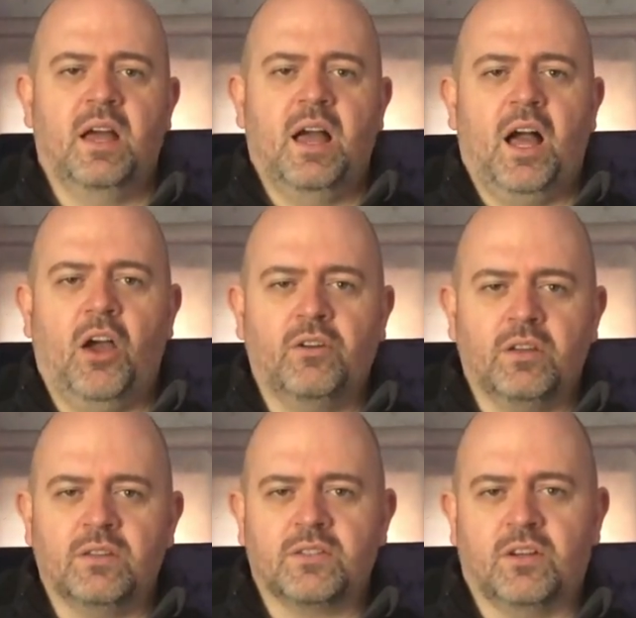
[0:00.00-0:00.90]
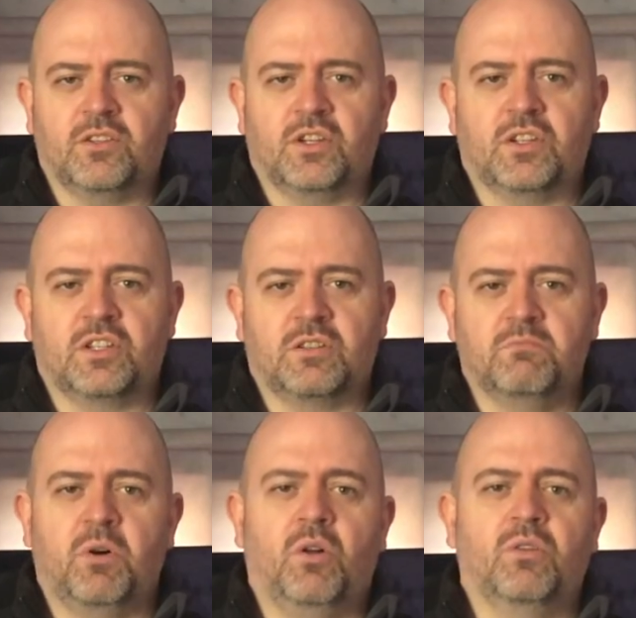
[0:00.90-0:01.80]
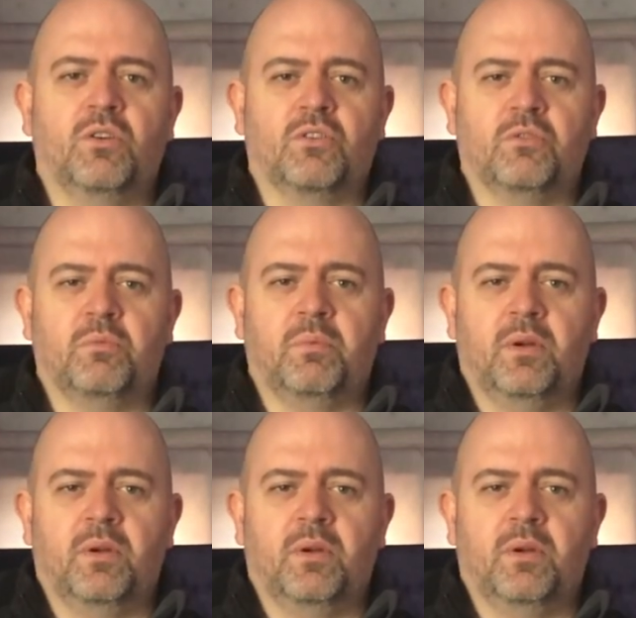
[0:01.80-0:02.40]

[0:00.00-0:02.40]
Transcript: How can such a small group